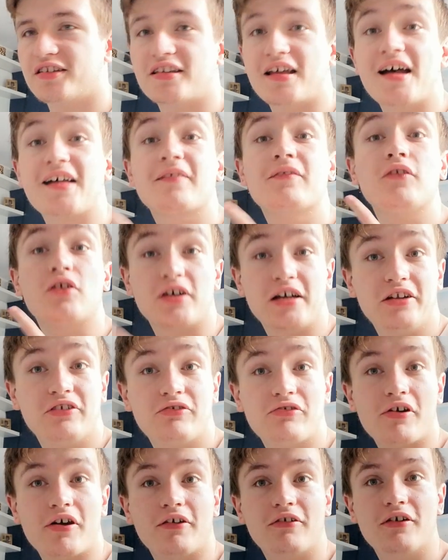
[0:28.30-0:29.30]
That's a vlog
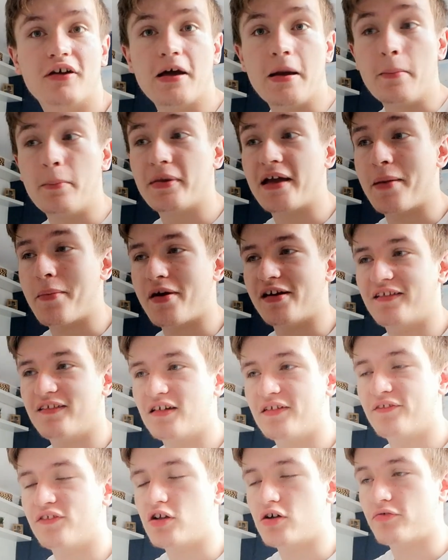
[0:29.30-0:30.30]
intro, but yeah, I'm
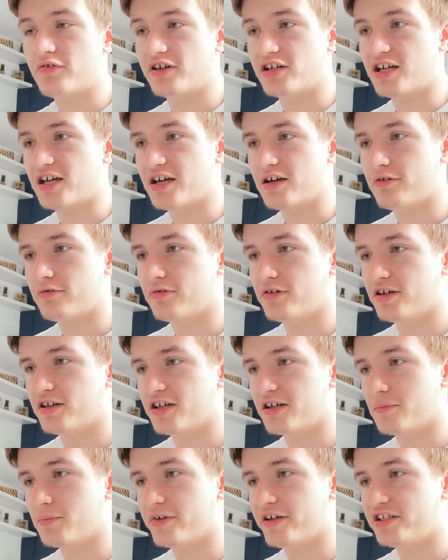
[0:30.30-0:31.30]
editing a vlog right now,
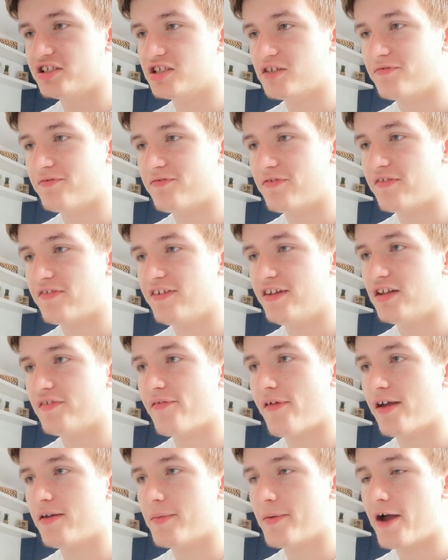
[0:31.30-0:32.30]
um, which I feel I'm
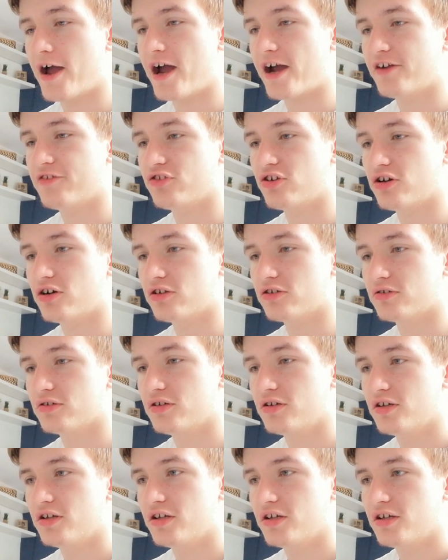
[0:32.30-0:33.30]
very behind on.
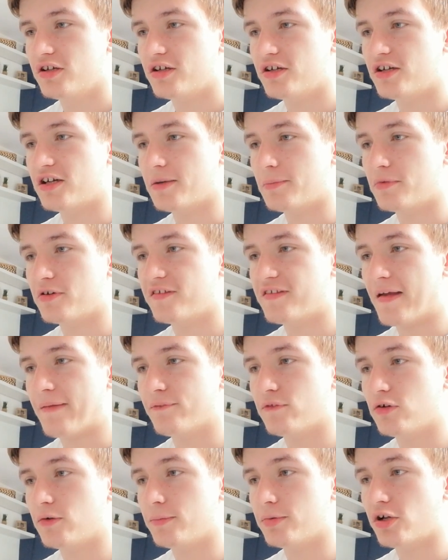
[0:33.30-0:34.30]
Um, because I
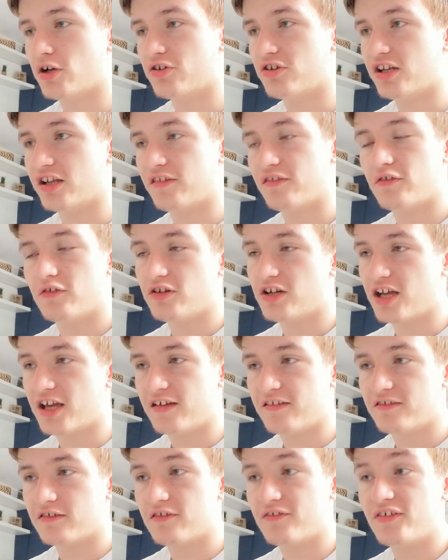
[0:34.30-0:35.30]
haven't uploaded in like two
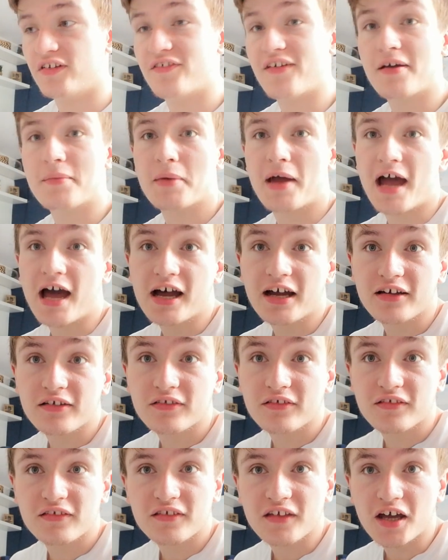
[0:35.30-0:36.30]
days, so I feel way
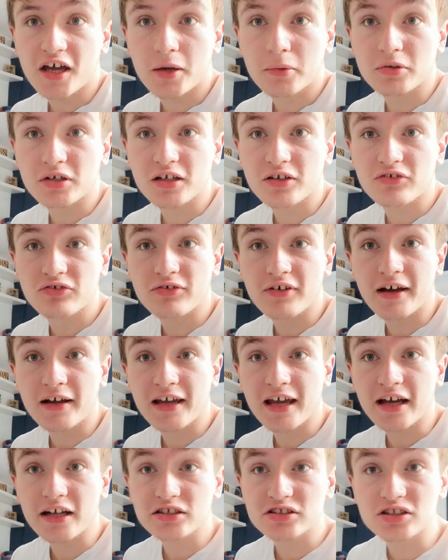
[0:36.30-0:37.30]
behind, so I'm going to try and
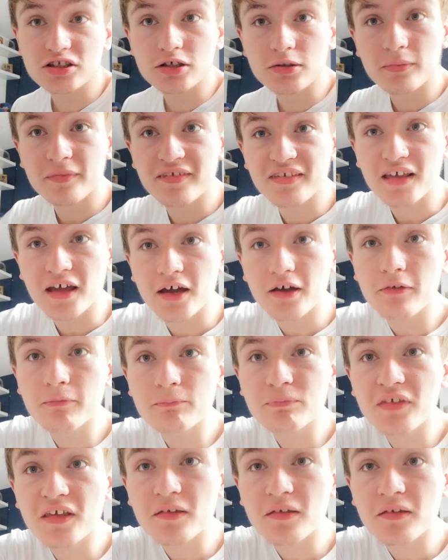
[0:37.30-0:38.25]
catch up, so that's